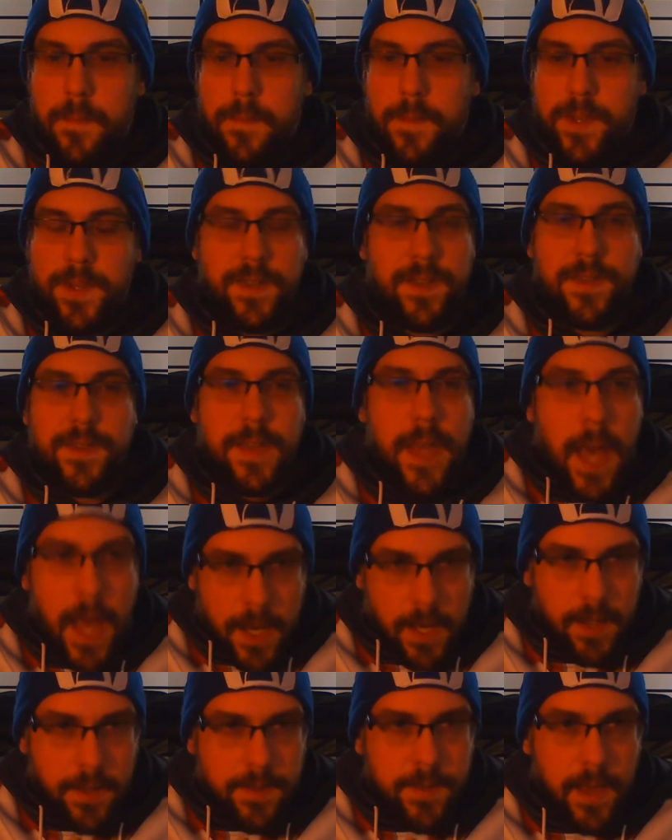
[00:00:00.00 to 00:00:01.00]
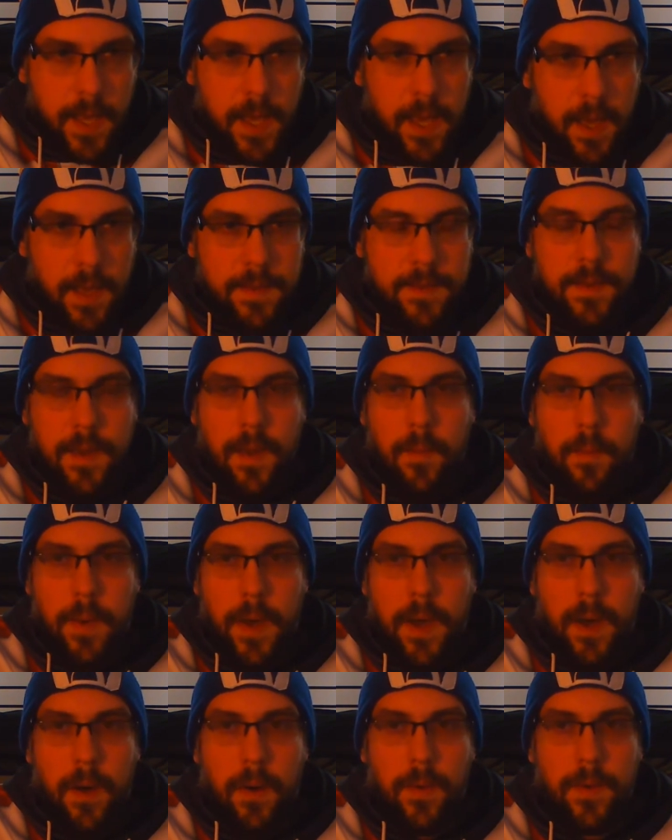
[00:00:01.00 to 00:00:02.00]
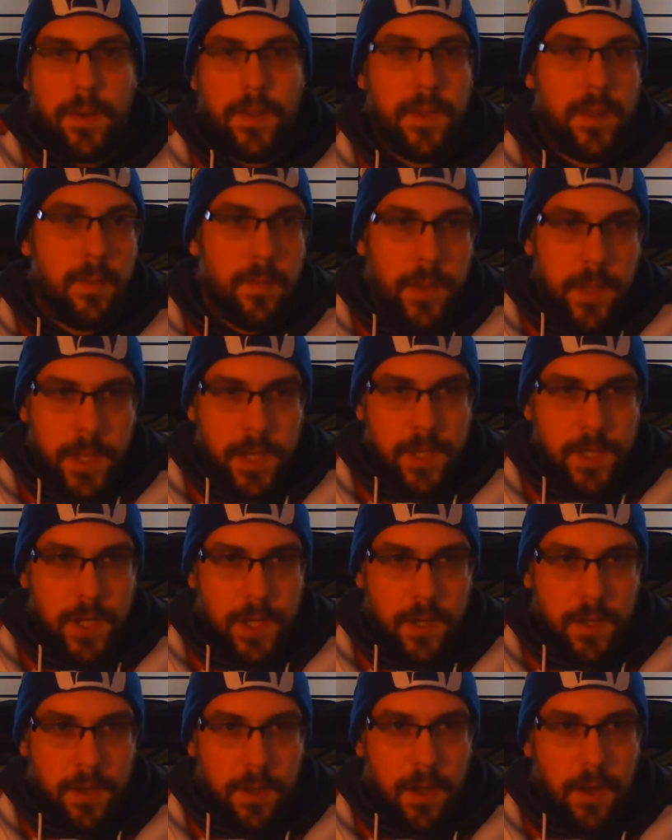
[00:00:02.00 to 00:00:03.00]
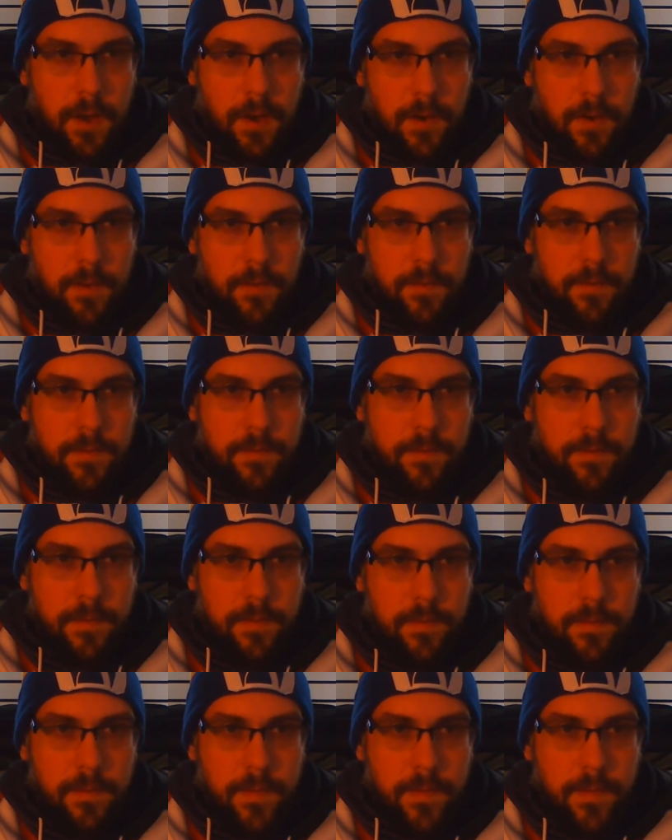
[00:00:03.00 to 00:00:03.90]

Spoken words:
just a sadness, I guess, about the depletion of,